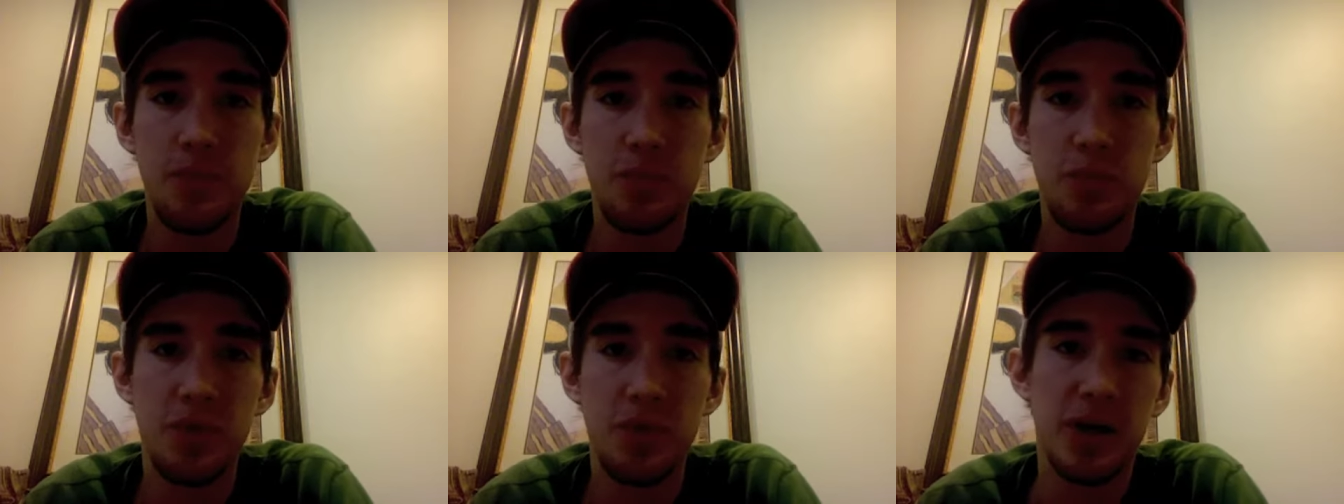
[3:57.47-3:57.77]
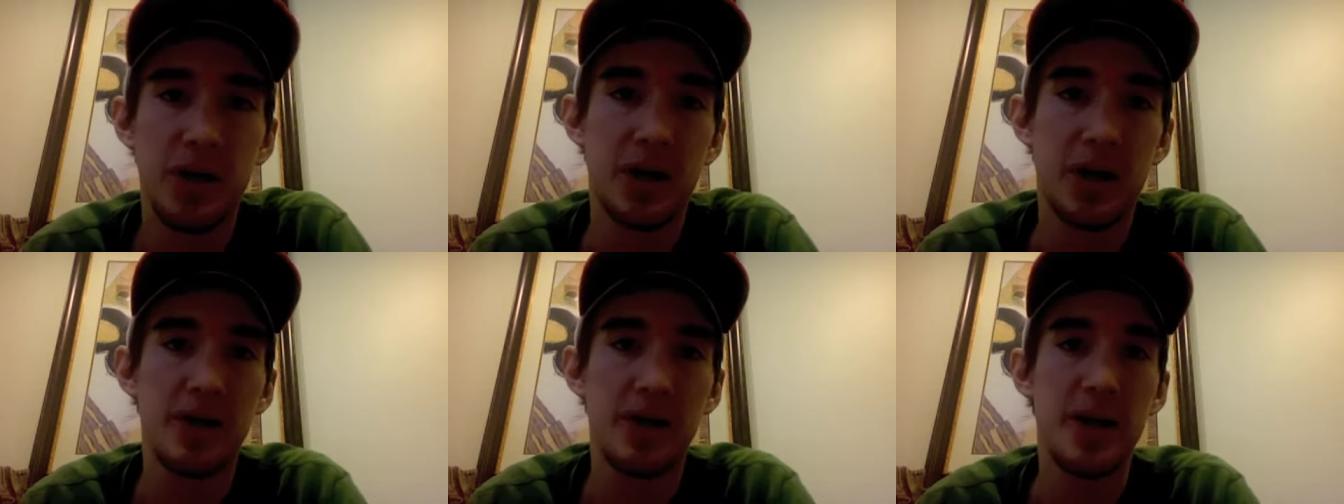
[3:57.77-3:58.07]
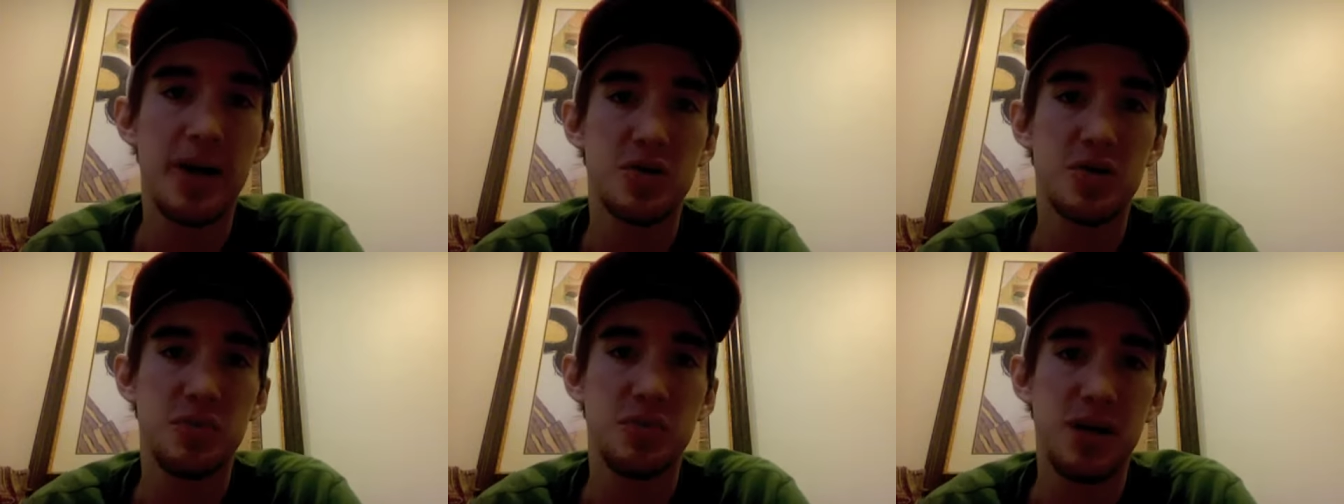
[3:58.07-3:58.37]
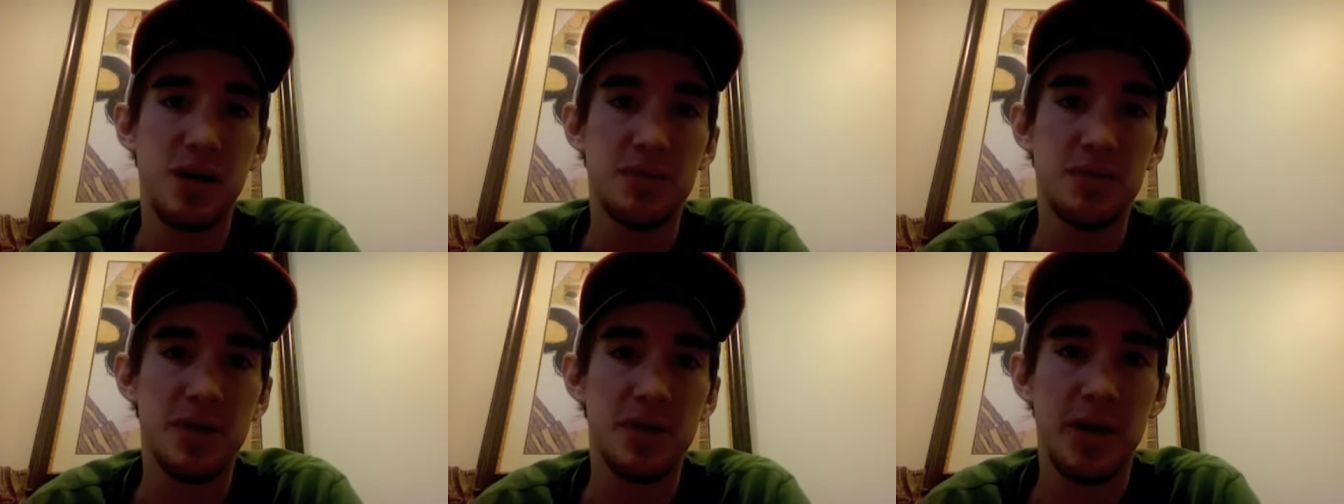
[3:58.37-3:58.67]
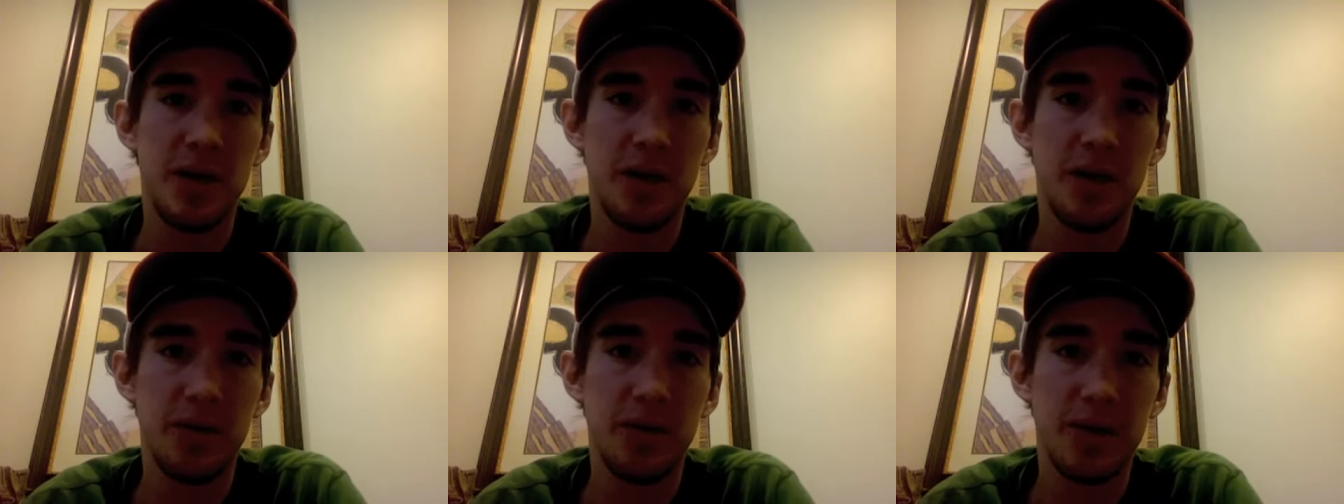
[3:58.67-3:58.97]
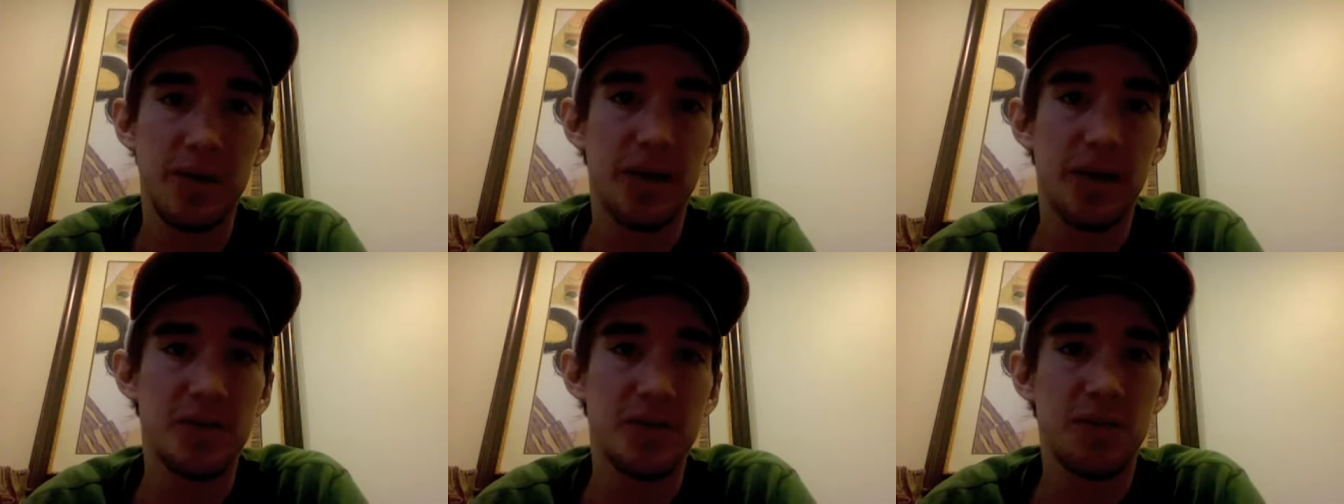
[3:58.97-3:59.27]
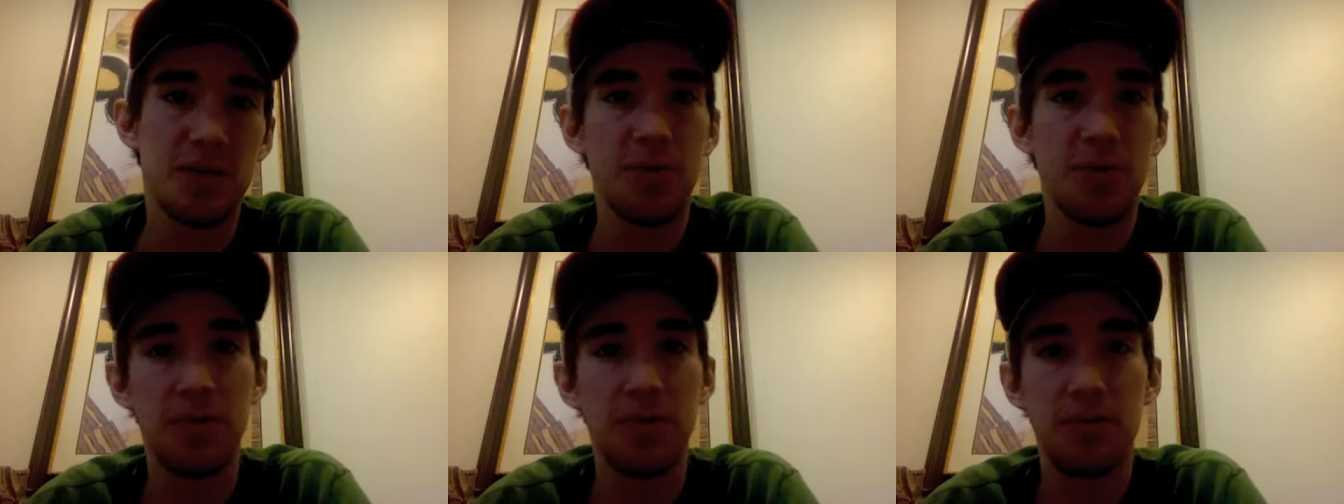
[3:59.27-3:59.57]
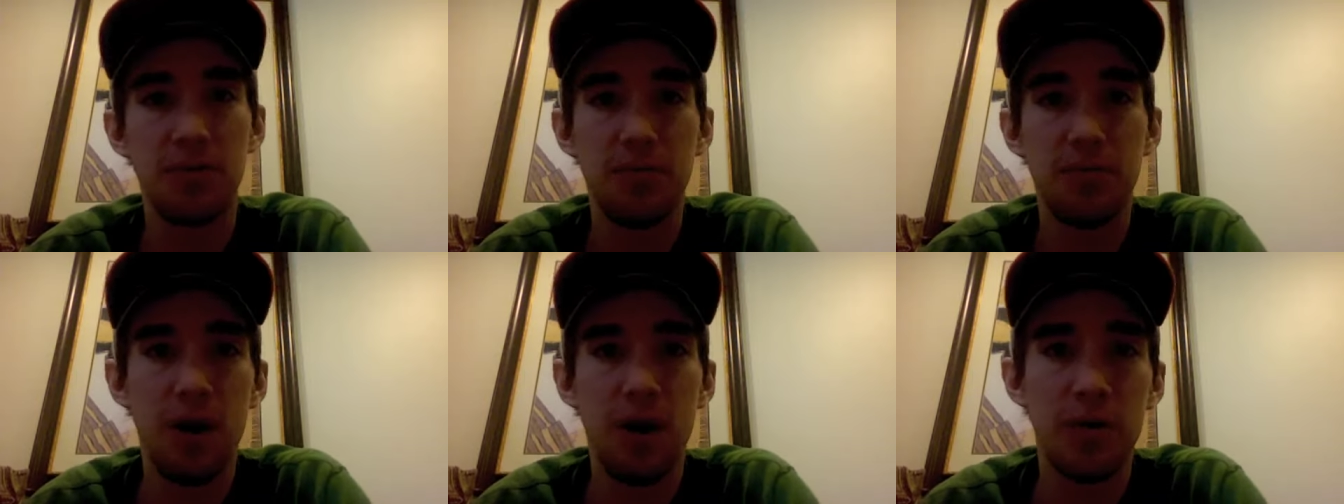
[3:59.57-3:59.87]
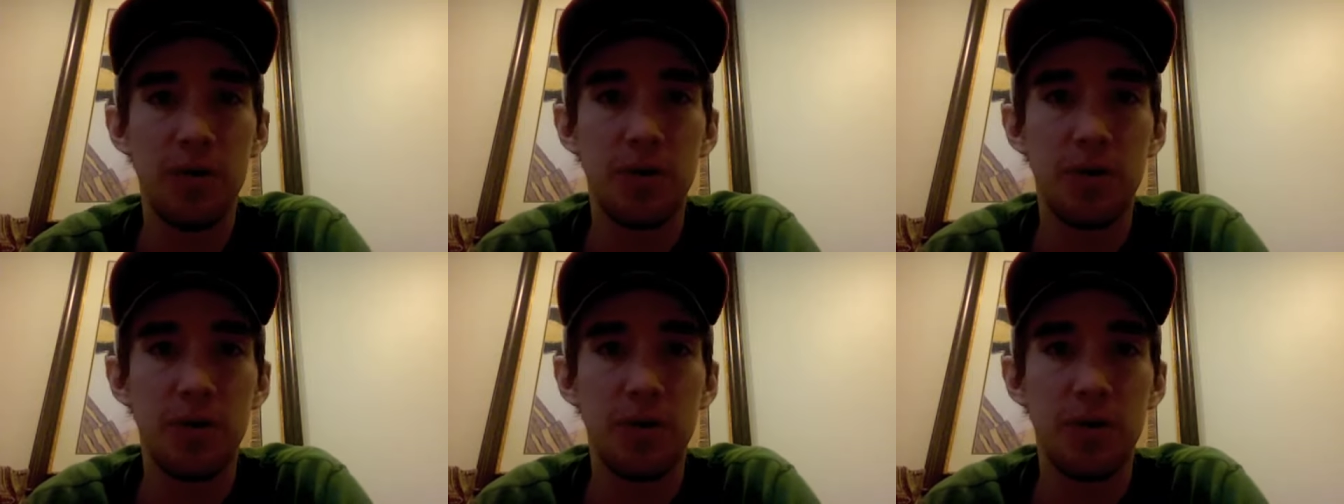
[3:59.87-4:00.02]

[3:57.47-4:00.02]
being in a classroom type setting, like I said, with other